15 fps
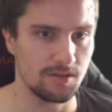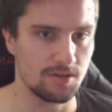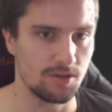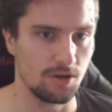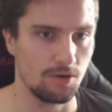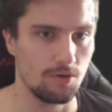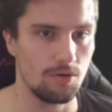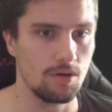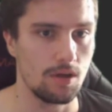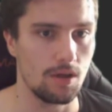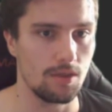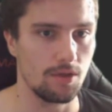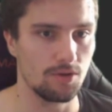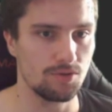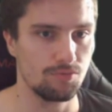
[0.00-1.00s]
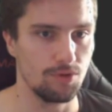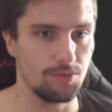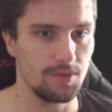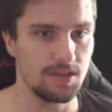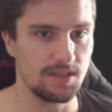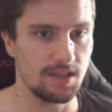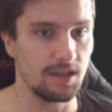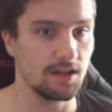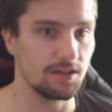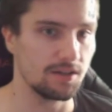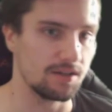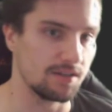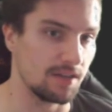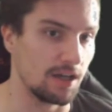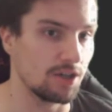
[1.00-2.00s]
So those will be
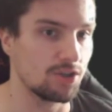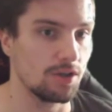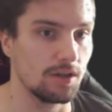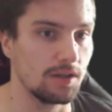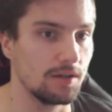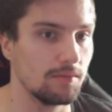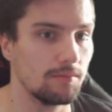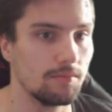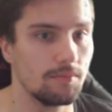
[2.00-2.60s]
singletons actually.